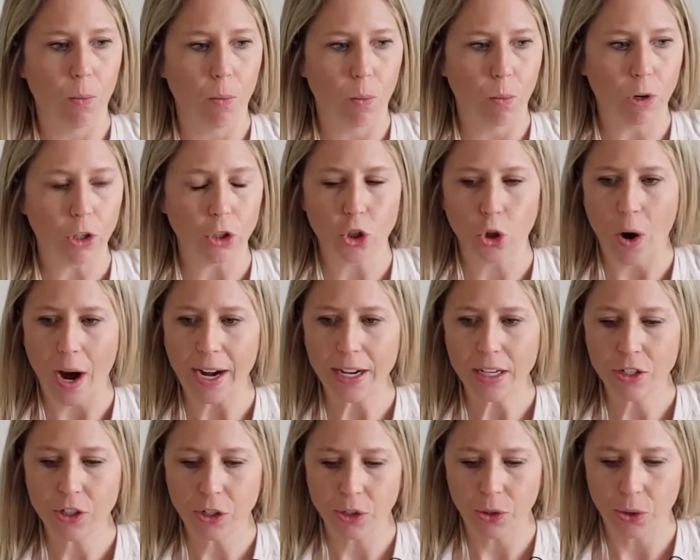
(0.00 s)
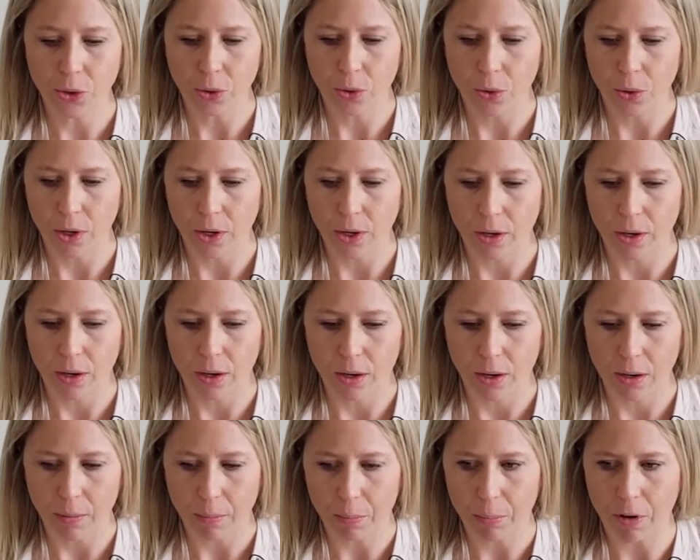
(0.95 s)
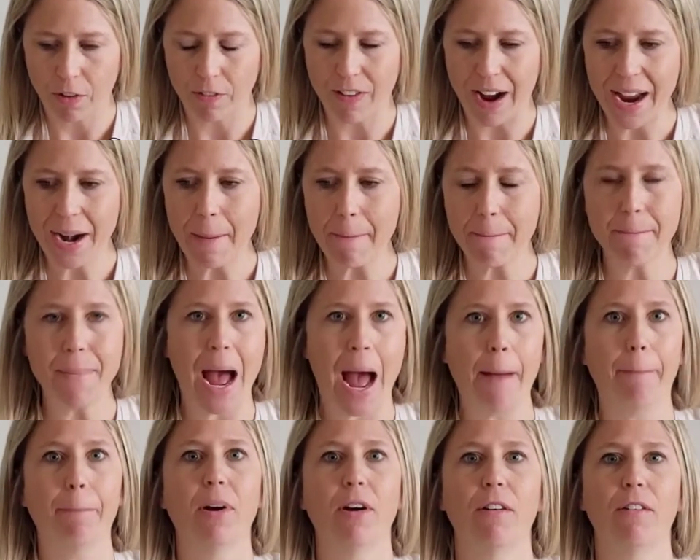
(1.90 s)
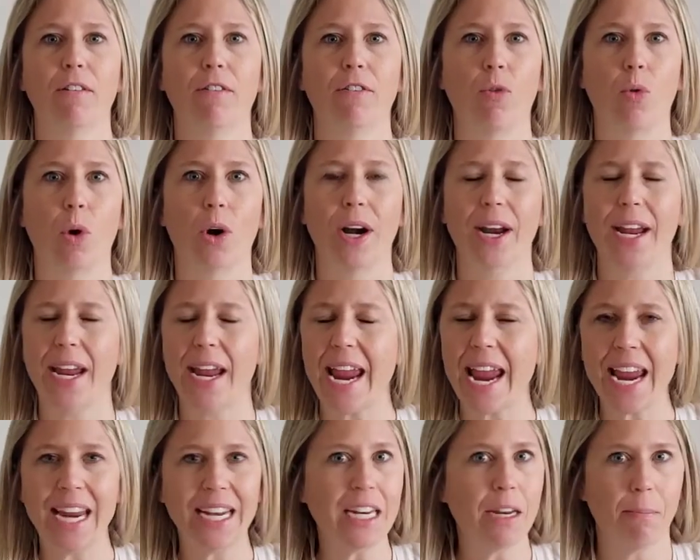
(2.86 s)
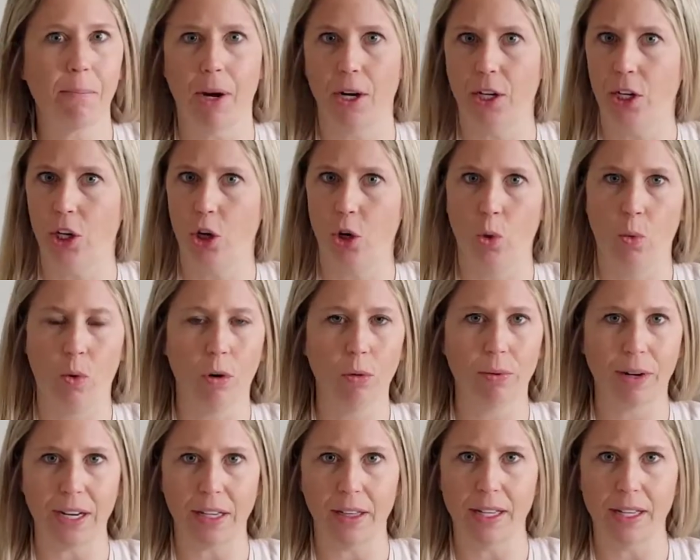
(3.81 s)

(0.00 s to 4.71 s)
We're trying to provide a map for anybody who will read